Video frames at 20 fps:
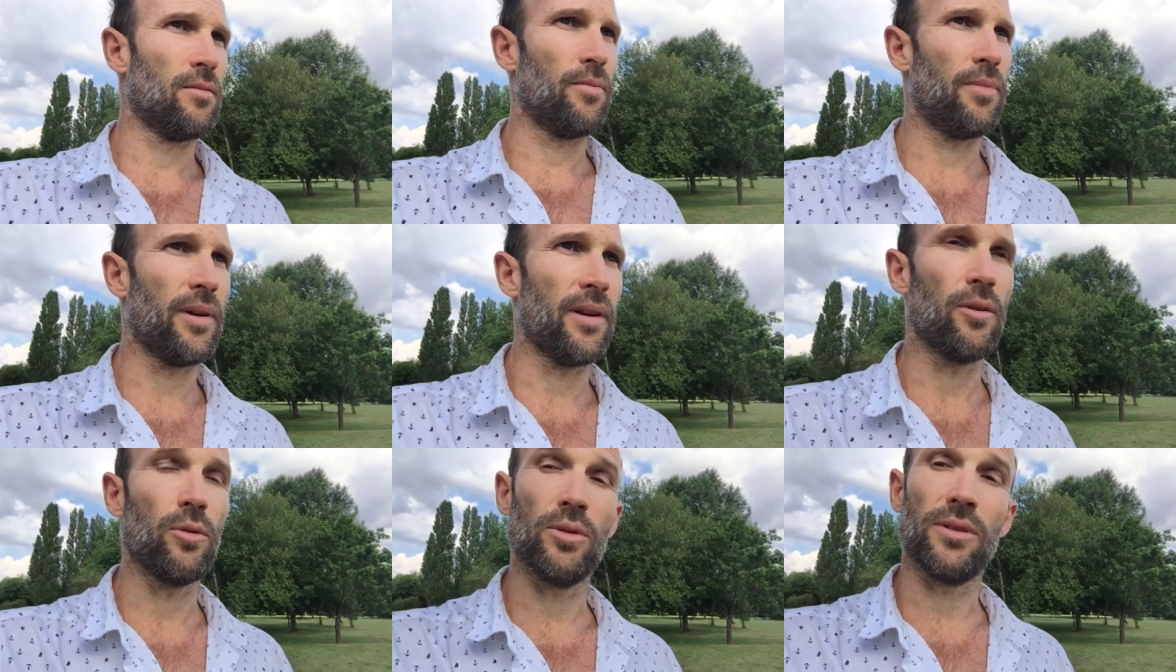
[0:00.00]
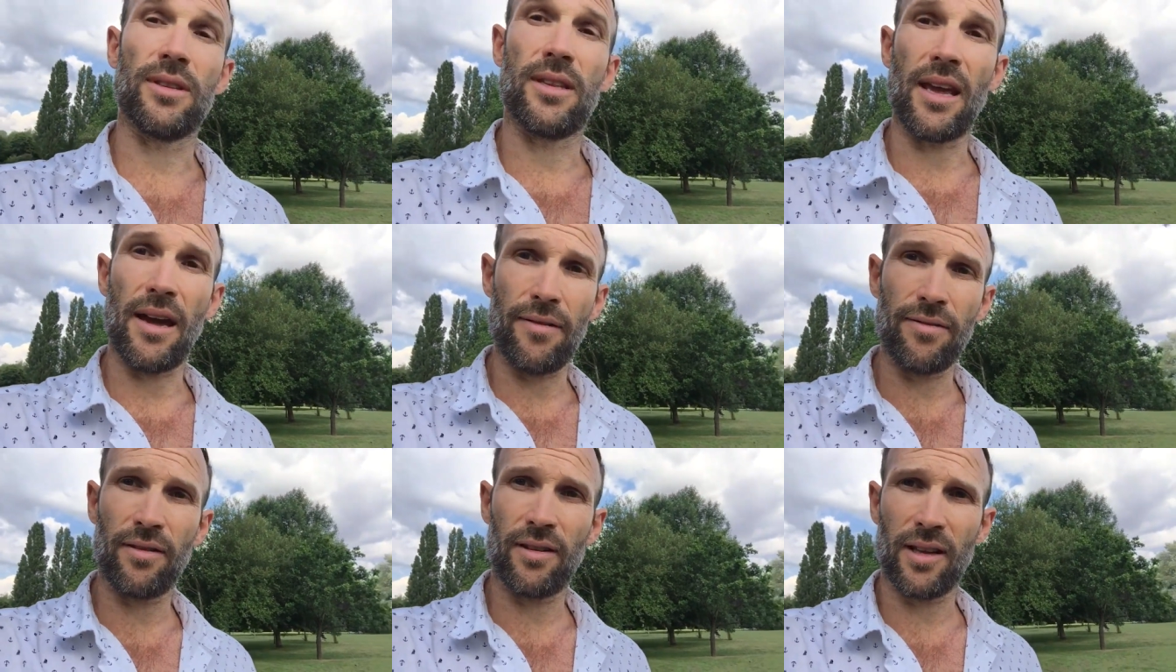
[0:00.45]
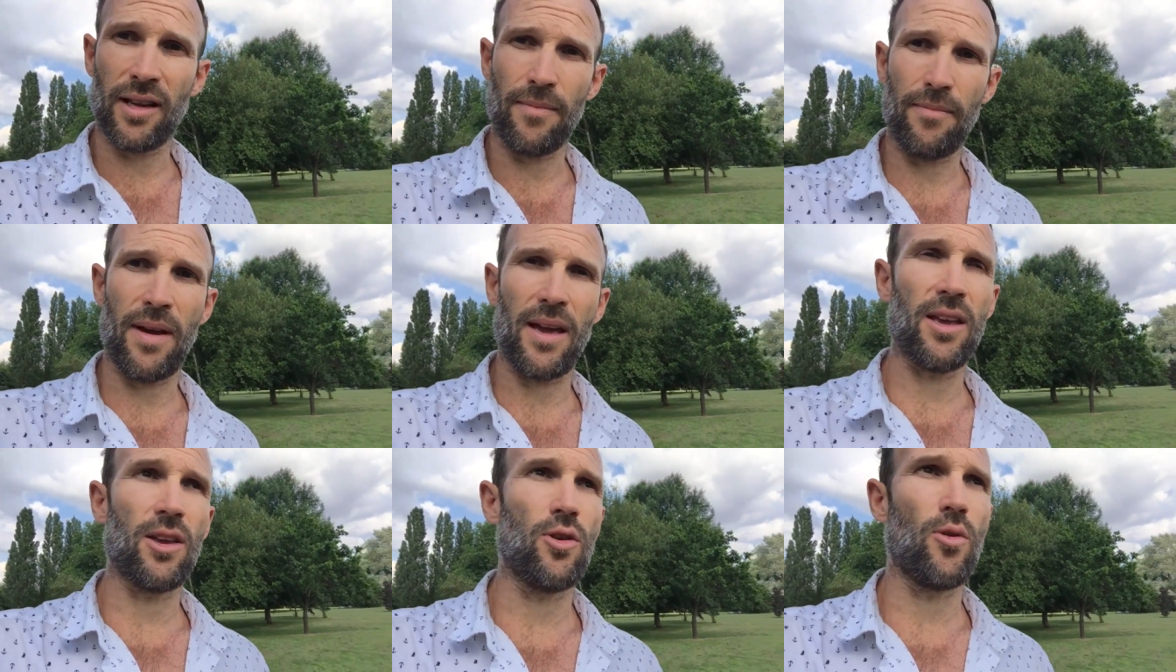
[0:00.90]
but it will definitely
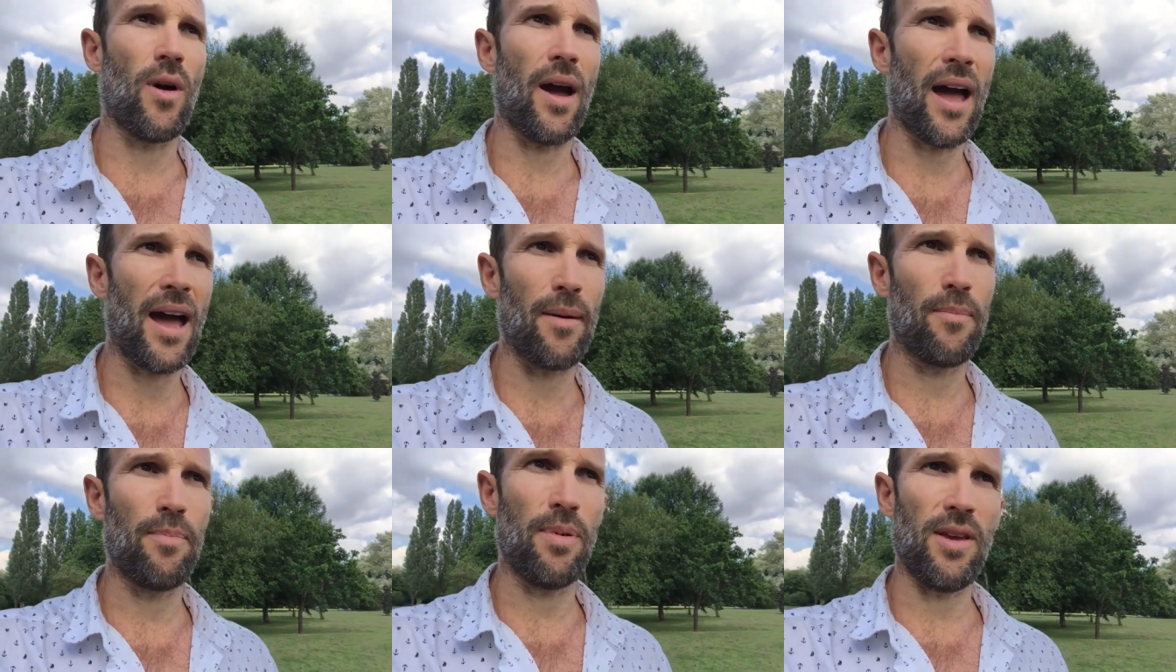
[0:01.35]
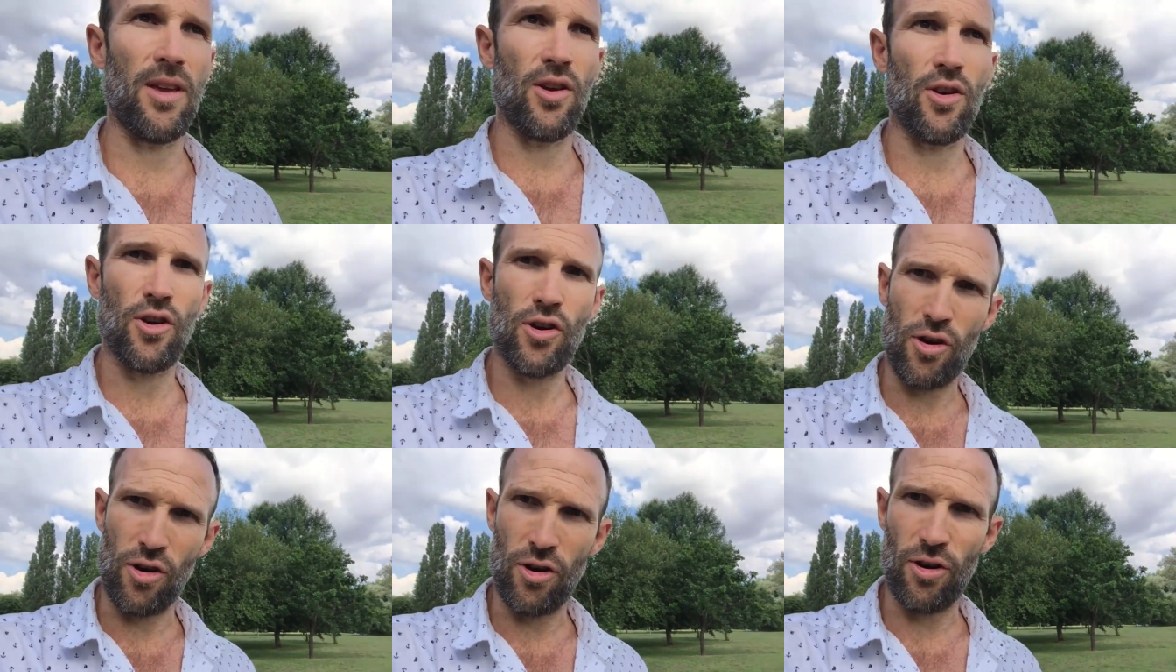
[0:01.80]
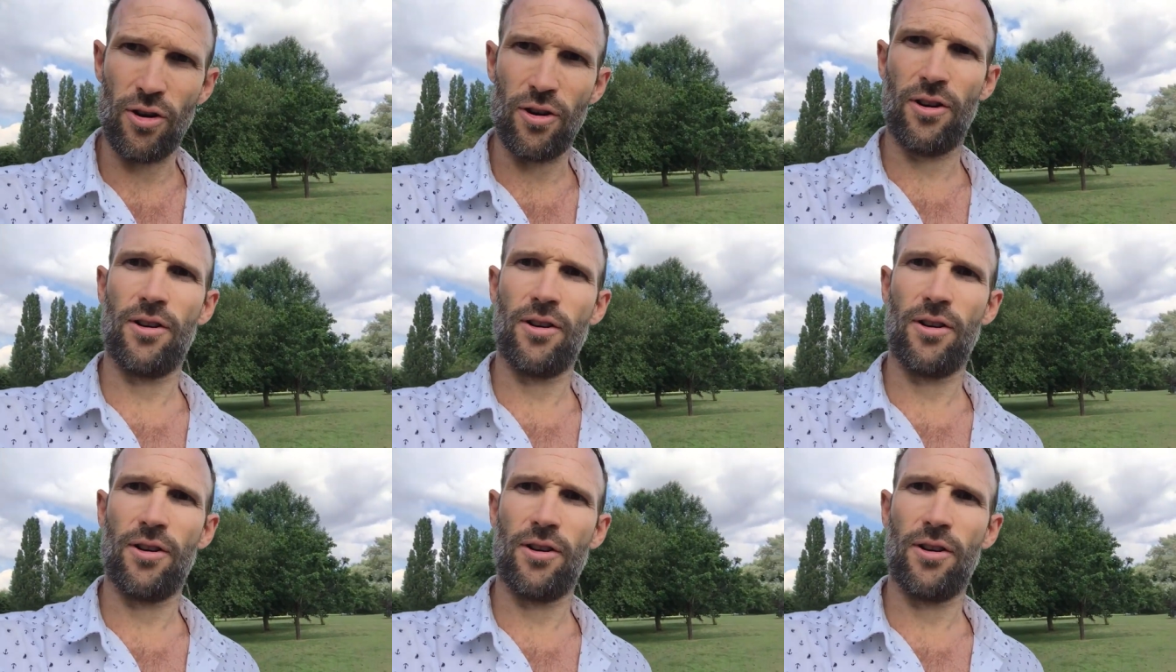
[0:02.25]
make you happier.